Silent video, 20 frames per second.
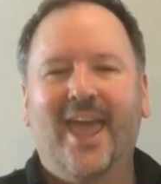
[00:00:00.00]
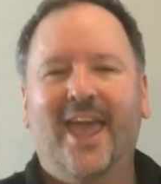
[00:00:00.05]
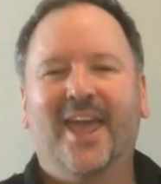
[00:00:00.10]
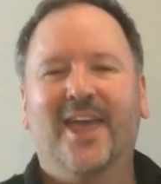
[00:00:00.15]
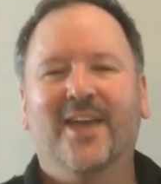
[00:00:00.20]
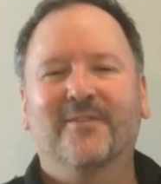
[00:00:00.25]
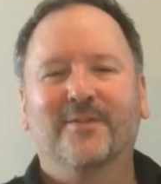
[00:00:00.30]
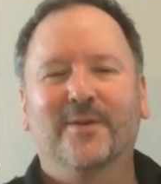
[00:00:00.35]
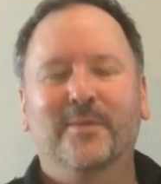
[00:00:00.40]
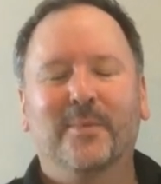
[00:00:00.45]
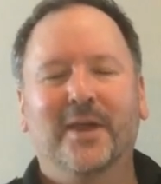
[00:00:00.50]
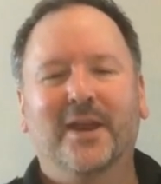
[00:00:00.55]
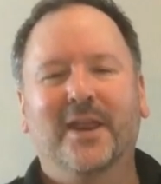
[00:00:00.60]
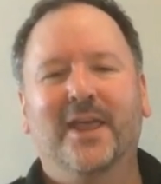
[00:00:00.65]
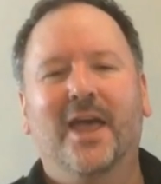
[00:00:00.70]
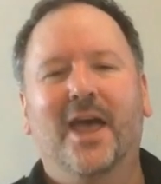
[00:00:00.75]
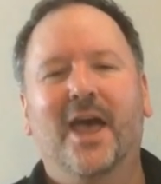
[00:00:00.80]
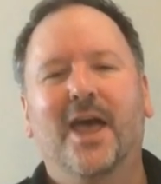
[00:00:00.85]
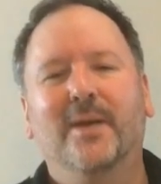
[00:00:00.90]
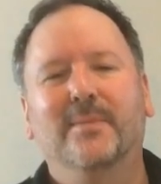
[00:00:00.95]
Hey
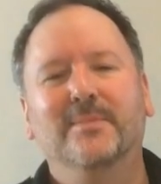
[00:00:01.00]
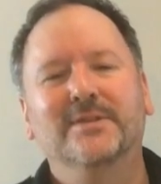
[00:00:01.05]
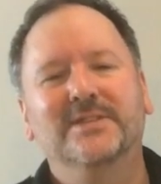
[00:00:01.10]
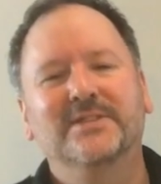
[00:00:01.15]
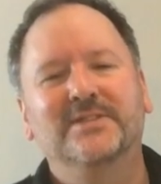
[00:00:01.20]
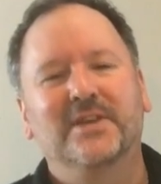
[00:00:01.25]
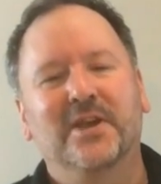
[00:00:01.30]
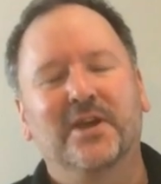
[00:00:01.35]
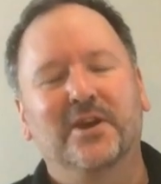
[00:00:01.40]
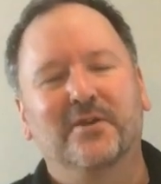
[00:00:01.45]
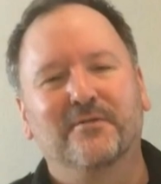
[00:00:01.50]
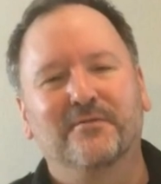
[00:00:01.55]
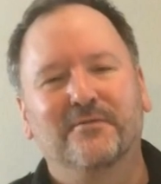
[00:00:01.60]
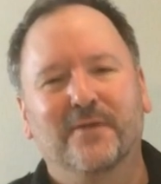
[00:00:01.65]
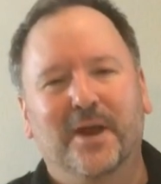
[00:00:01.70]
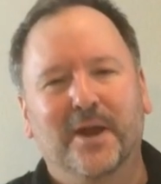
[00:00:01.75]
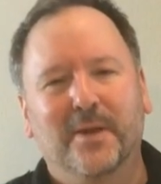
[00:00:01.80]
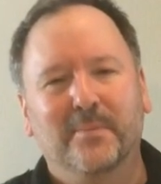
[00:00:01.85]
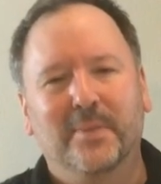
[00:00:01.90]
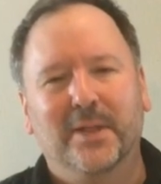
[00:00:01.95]
everybody, I'm designer
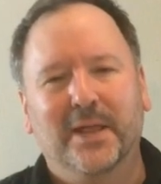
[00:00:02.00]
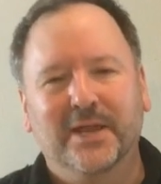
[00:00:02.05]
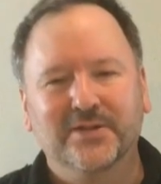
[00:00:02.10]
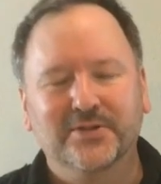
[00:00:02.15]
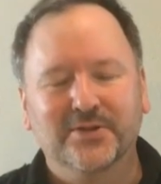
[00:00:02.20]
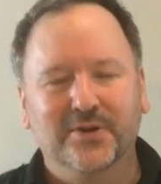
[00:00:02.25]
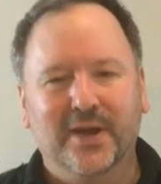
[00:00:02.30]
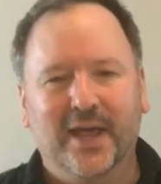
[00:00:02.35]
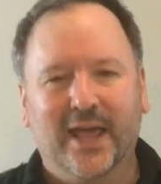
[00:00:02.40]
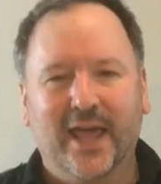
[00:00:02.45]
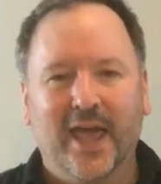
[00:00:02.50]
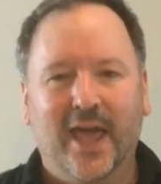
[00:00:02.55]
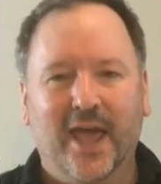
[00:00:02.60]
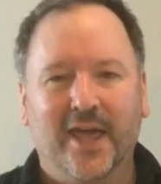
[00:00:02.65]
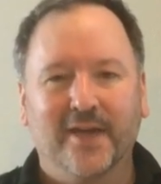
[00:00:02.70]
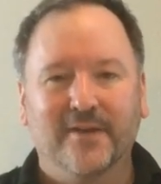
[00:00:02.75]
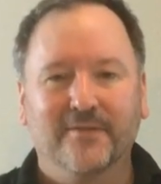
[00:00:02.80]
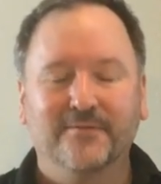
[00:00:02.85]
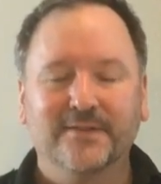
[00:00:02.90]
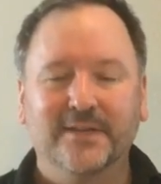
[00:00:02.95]
Frank Blanchard,
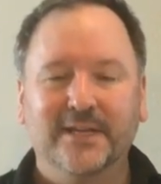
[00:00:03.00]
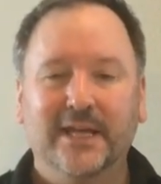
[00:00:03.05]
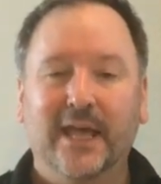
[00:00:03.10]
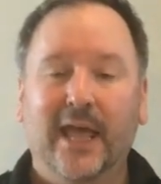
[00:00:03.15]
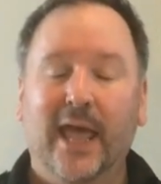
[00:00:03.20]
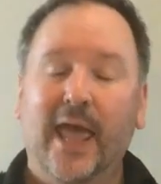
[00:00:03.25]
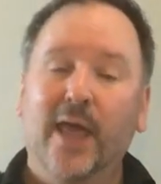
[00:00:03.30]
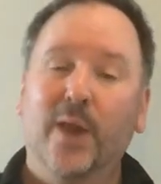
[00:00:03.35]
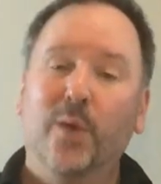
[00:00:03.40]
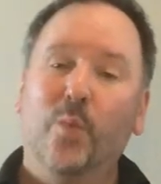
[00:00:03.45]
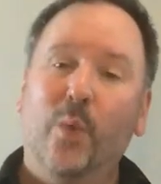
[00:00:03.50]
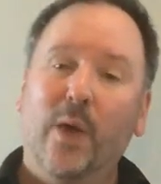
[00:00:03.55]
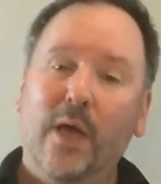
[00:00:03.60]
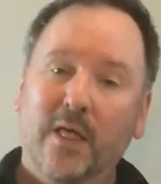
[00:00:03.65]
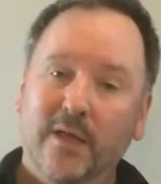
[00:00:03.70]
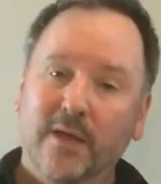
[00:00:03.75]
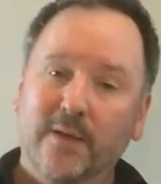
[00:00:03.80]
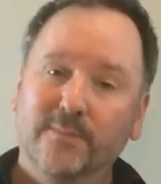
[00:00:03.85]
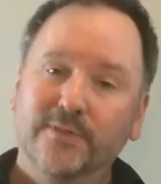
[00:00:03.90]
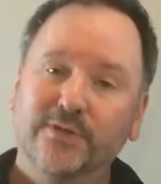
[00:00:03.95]
AIFD, and
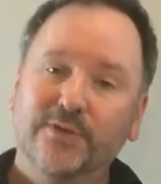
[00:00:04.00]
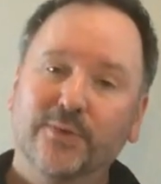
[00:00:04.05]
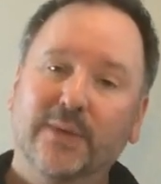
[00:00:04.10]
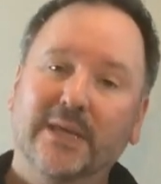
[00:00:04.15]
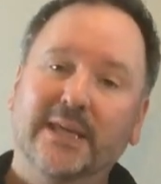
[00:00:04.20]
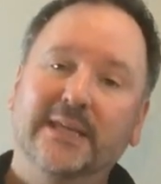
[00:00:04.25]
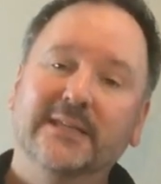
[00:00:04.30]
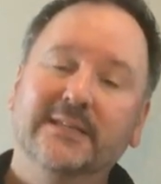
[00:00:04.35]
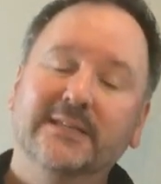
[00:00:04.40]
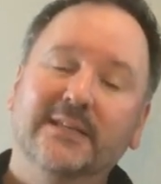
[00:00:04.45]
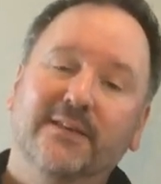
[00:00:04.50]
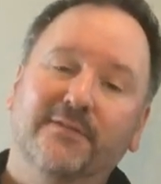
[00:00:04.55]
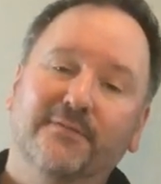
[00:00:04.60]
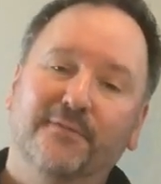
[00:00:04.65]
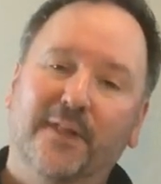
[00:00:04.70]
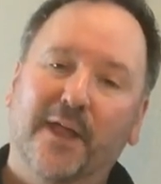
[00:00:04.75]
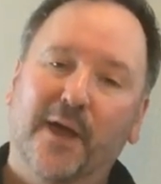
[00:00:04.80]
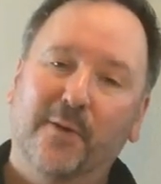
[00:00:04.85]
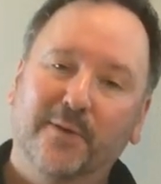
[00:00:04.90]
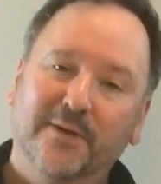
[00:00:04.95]
welcome to EC
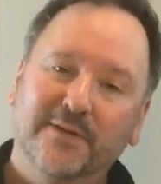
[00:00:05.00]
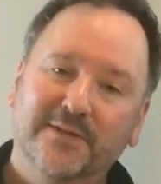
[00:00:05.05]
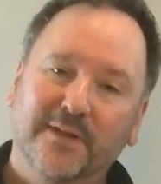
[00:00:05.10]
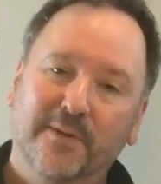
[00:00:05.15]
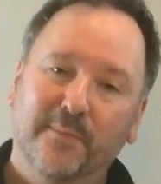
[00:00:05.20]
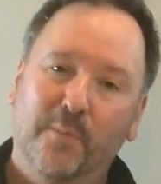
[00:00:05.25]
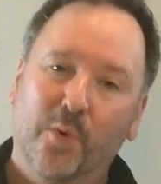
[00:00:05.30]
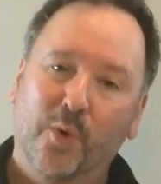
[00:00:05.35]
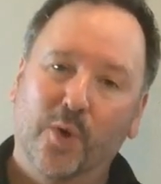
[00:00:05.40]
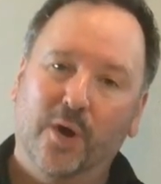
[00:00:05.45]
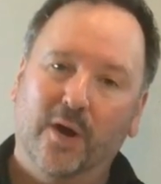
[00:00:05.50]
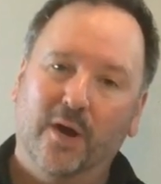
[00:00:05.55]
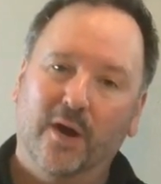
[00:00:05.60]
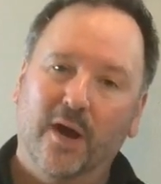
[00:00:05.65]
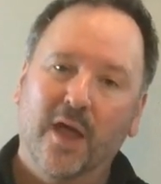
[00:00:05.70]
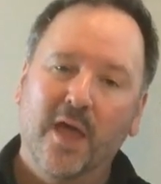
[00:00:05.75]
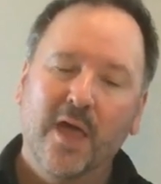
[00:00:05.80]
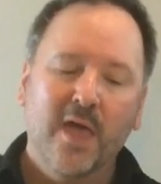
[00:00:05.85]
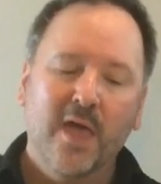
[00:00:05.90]
Flowers and More.